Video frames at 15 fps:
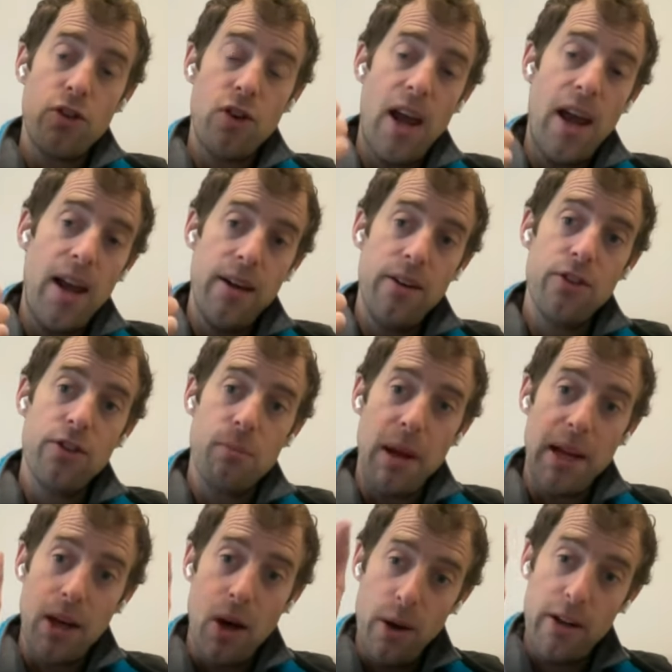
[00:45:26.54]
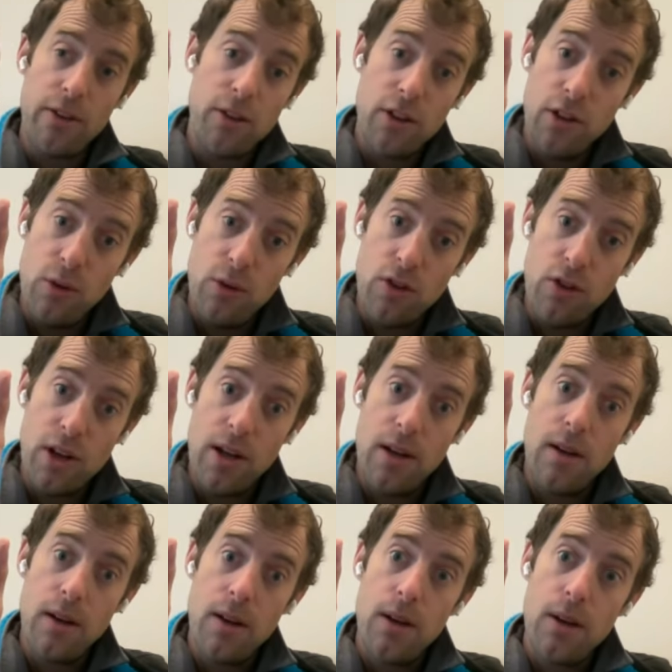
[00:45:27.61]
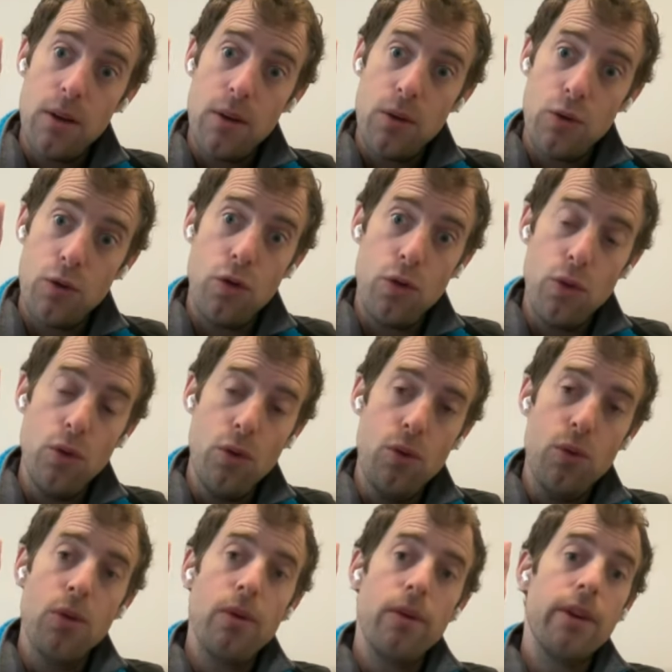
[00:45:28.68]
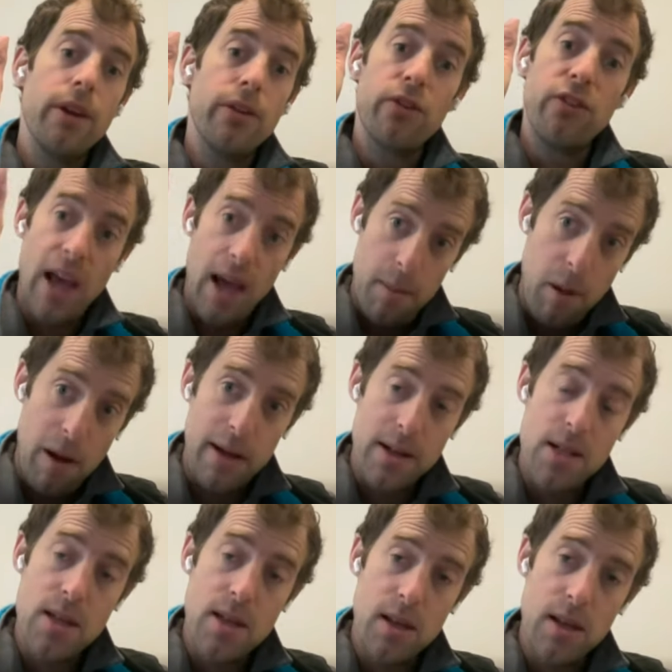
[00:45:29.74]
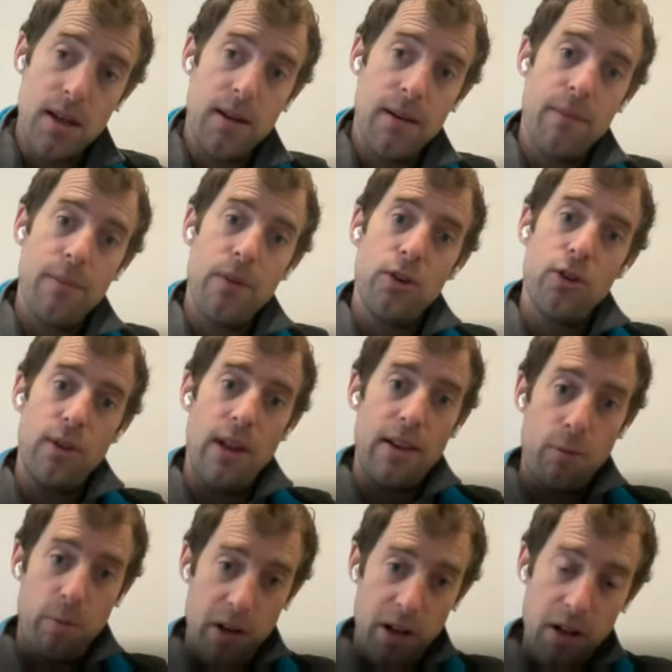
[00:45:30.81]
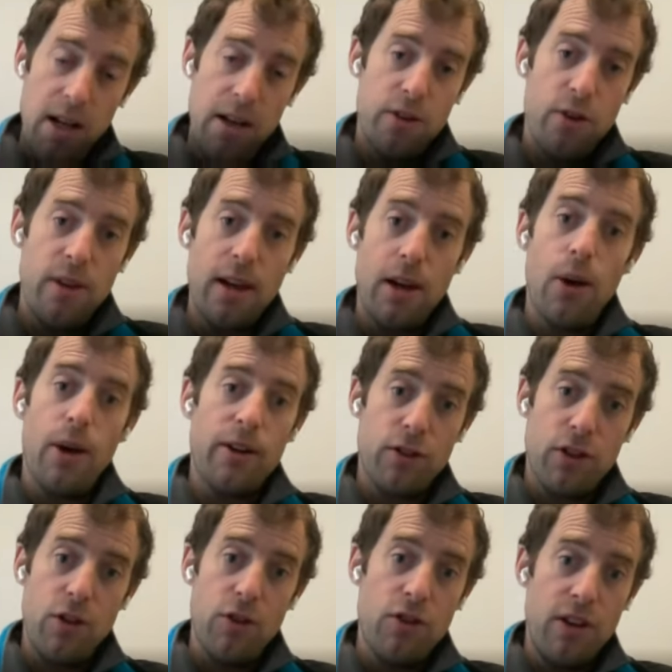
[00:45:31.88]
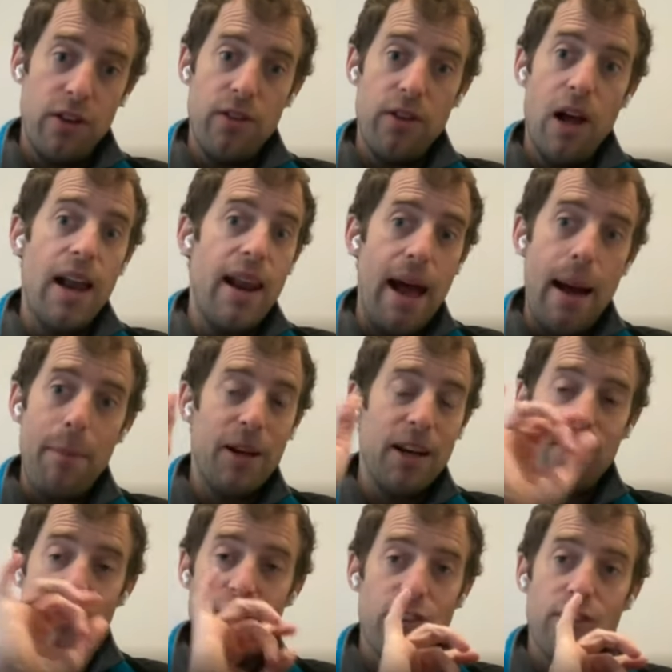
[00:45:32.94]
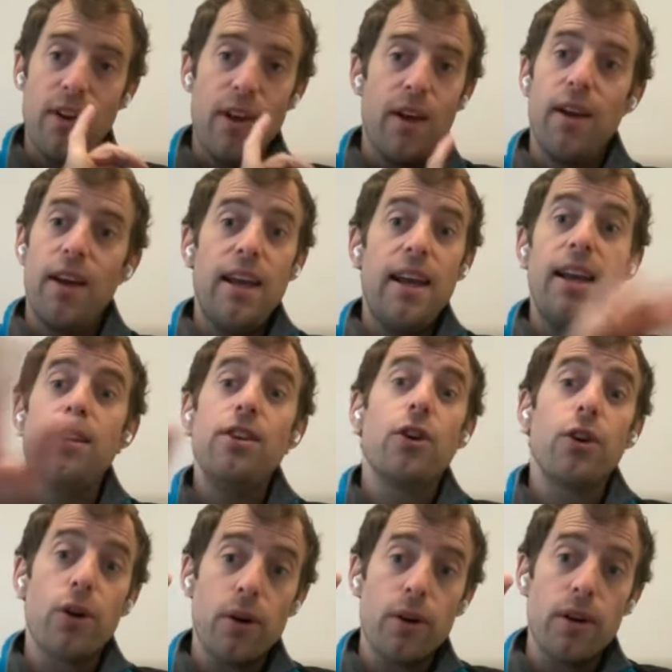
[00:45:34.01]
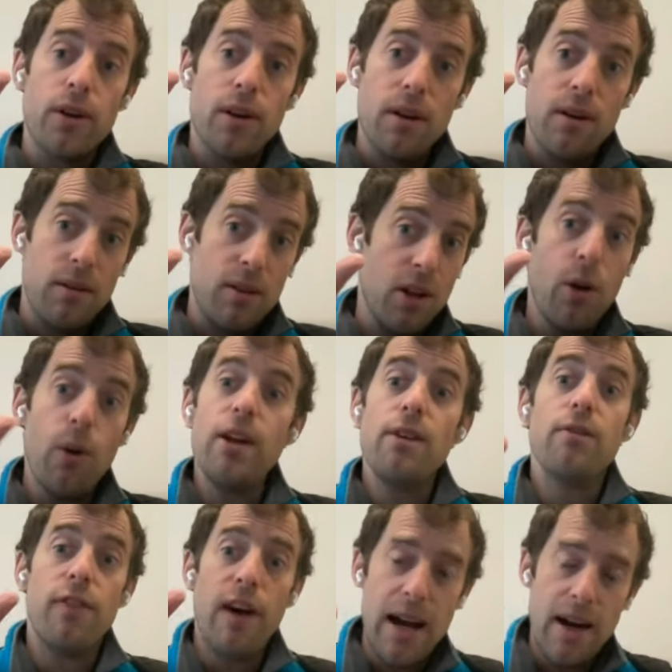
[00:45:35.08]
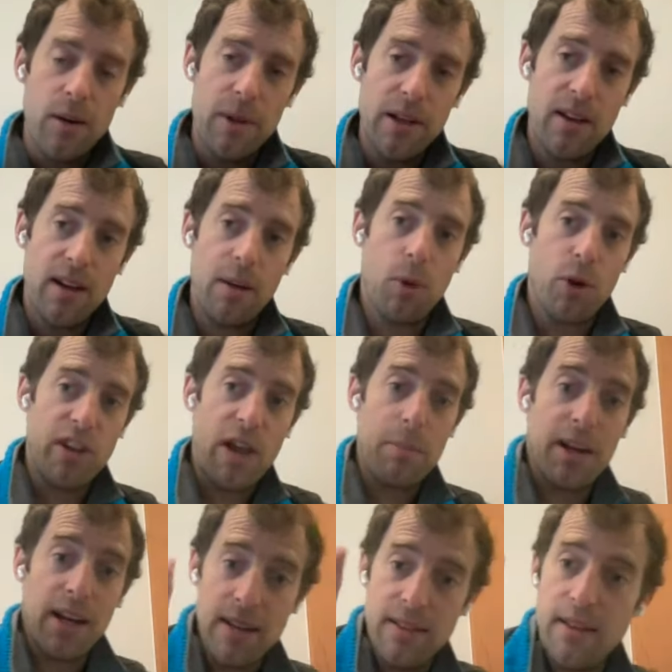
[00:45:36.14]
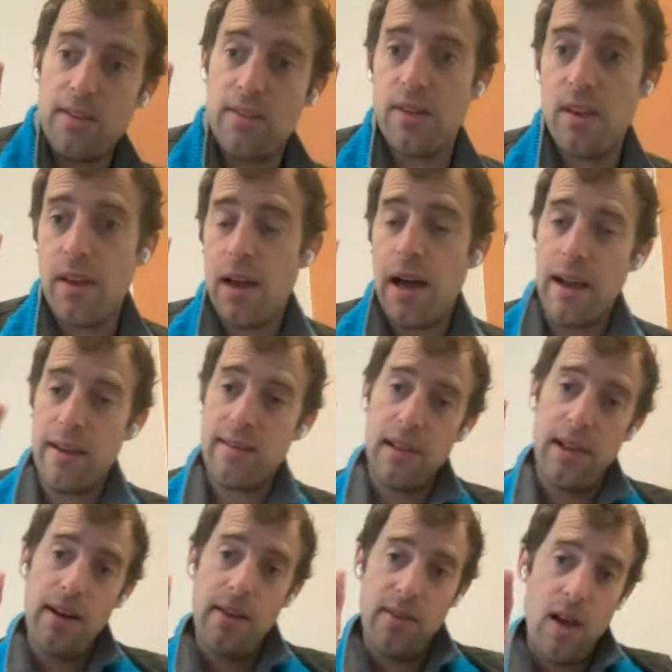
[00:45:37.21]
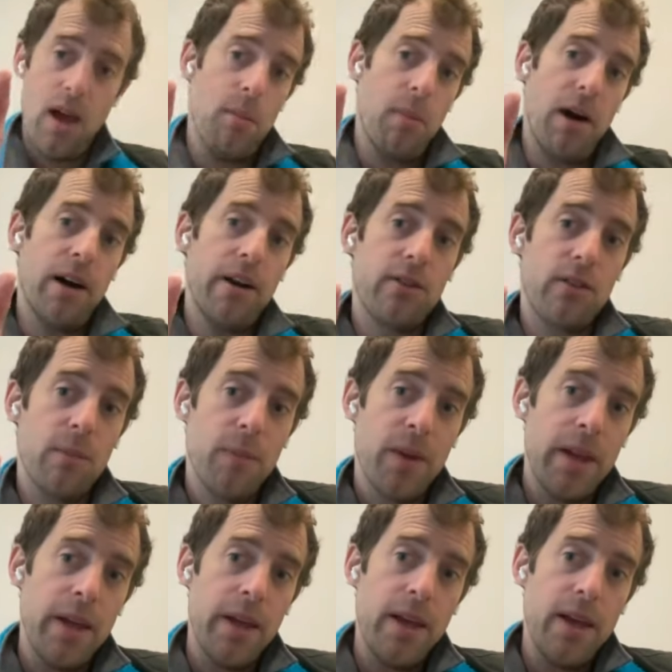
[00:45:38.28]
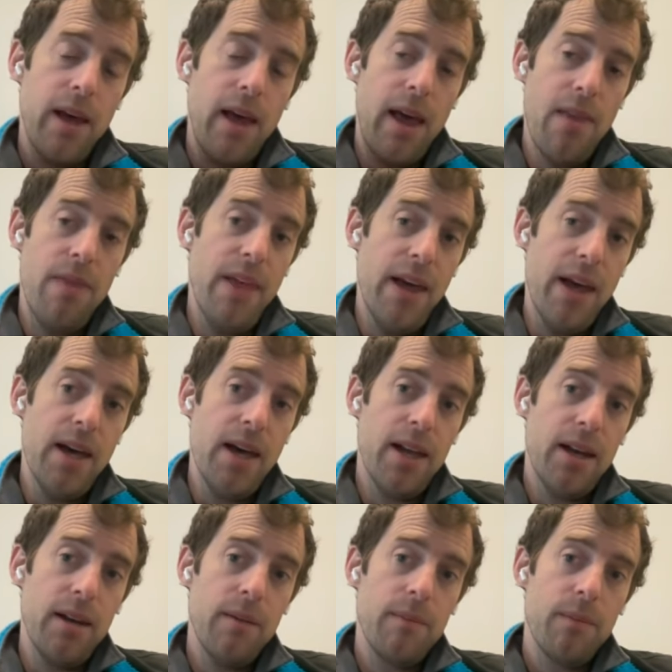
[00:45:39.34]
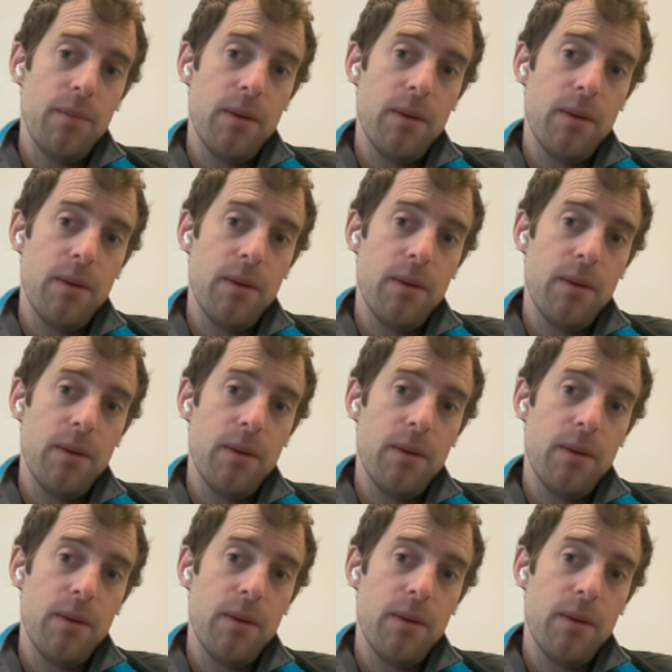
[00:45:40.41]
changed my code execution to this sandbox thing. So that's mm-hmm. pretty neat. So then code execution is not happening just in your you know environment anymore. It's happening in this isolated sandbox. And then